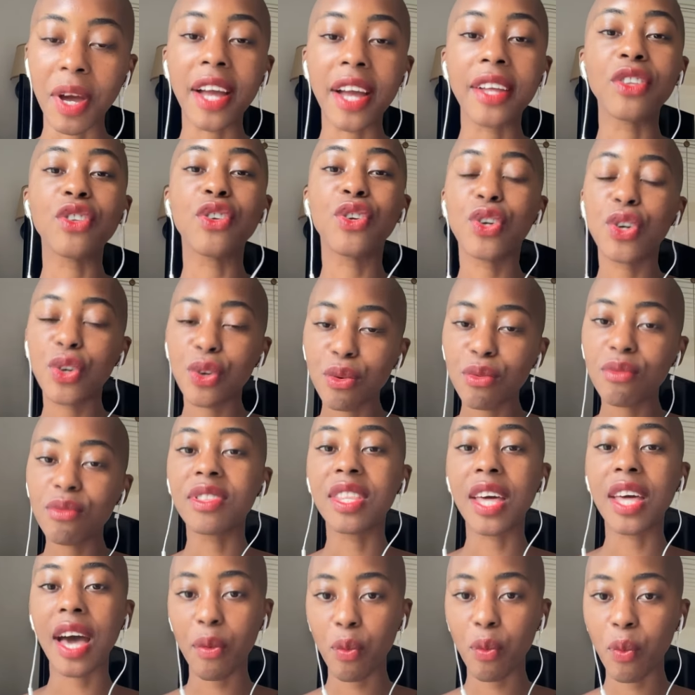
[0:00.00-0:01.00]
I knew
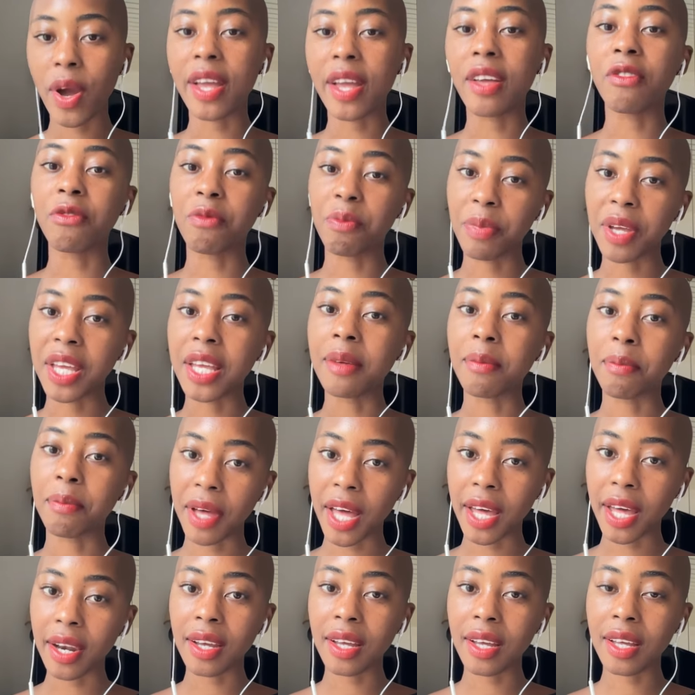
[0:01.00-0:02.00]
that way of being
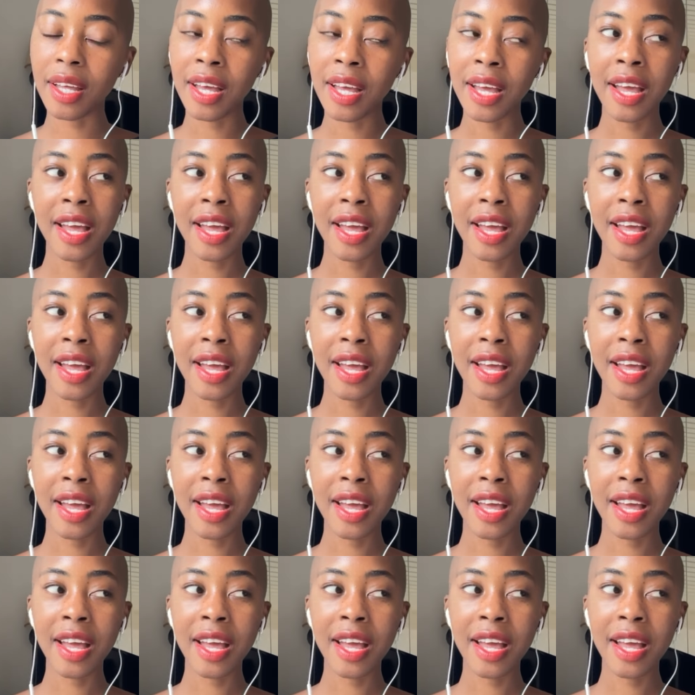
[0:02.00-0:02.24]
better,